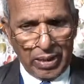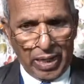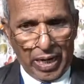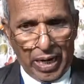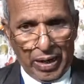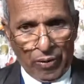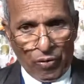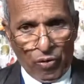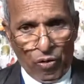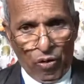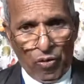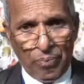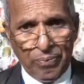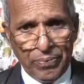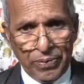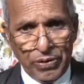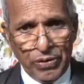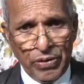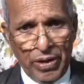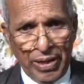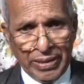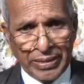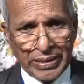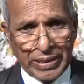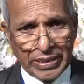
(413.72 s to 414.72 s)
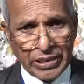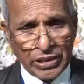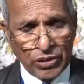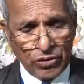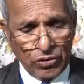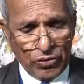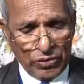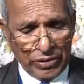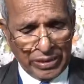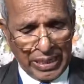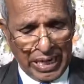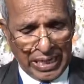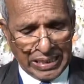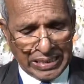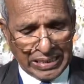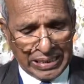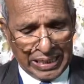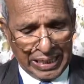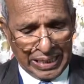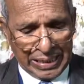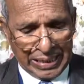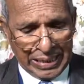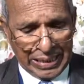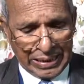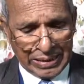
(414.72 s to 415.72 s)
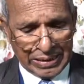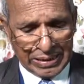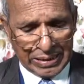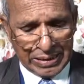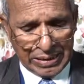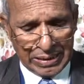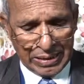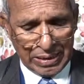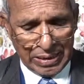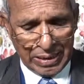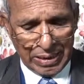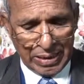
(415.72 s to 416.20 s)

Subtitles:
I hope you understood that sentence.